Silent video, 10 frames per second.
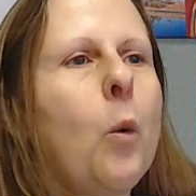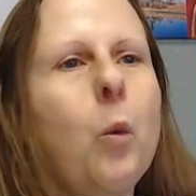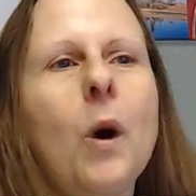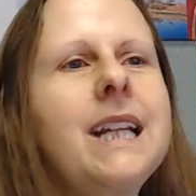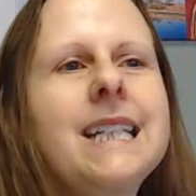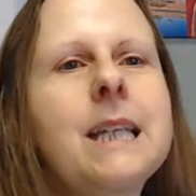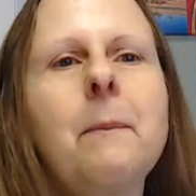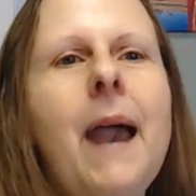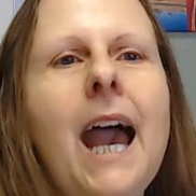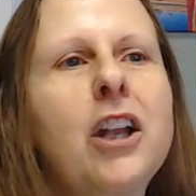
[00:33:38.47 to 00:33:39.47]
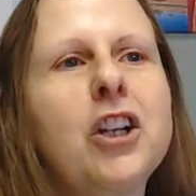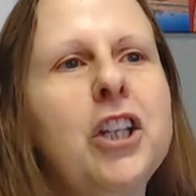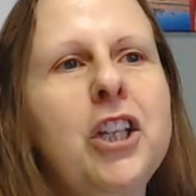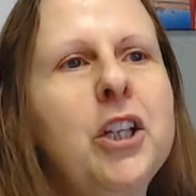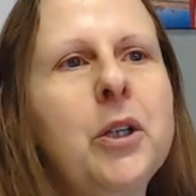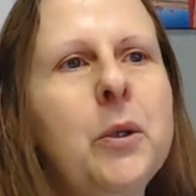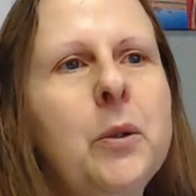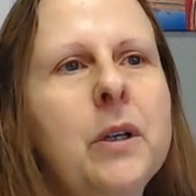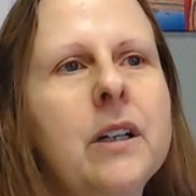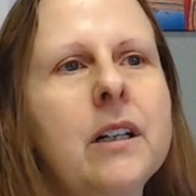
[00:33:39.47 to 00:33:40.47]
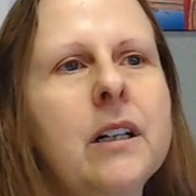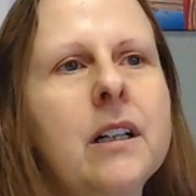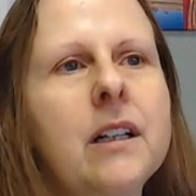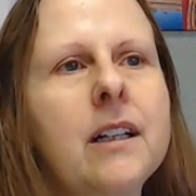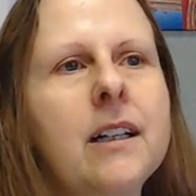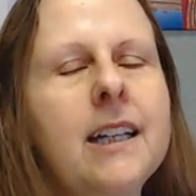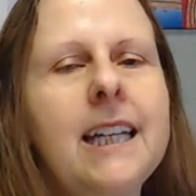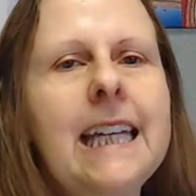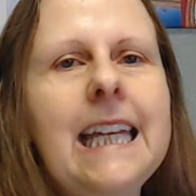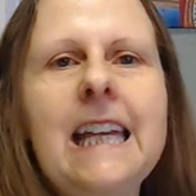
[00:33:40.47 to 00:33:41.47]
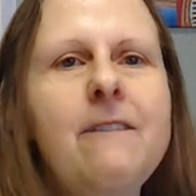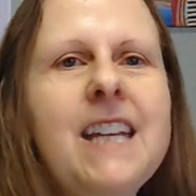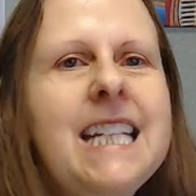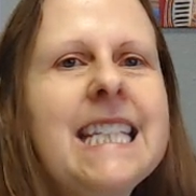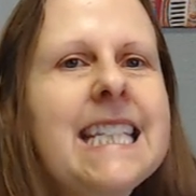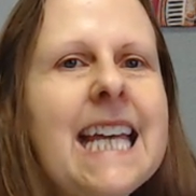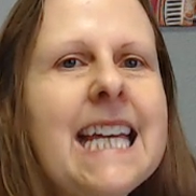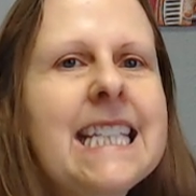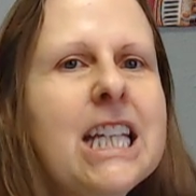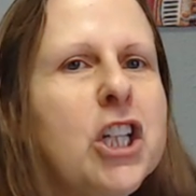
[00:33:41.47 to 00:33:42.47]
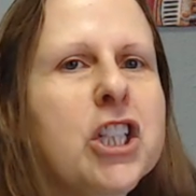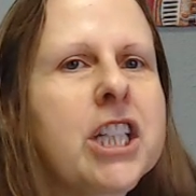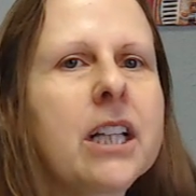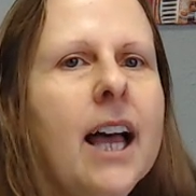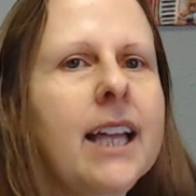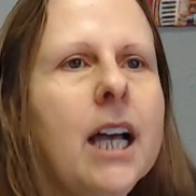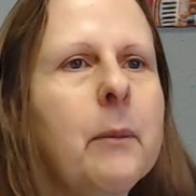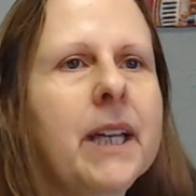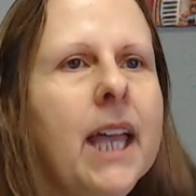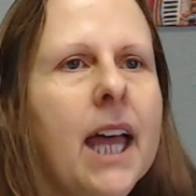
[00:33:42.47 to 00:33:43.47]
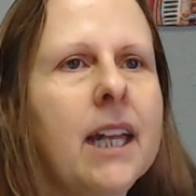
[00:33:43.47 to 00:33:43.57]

What does it matter to you if he stays here till I come again?